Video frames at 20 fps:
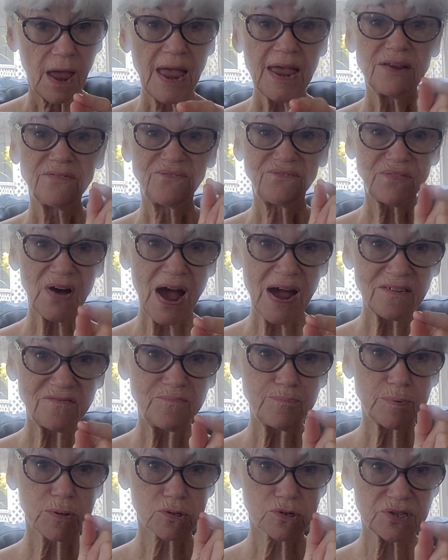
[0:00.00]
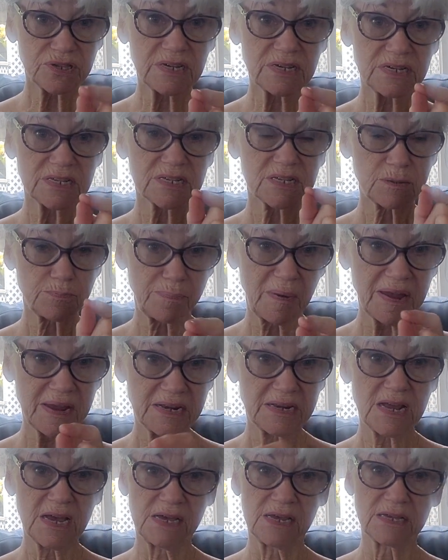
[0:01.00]
and 5%
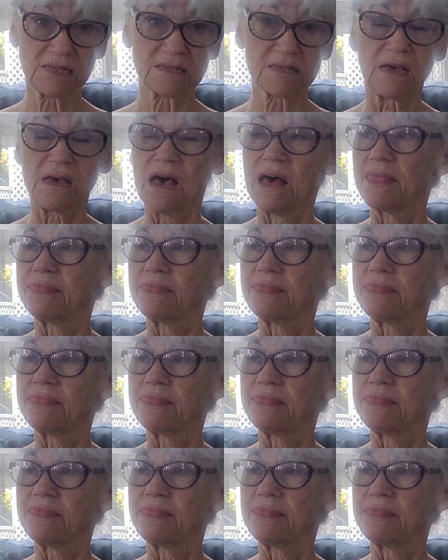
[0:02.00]
spandex.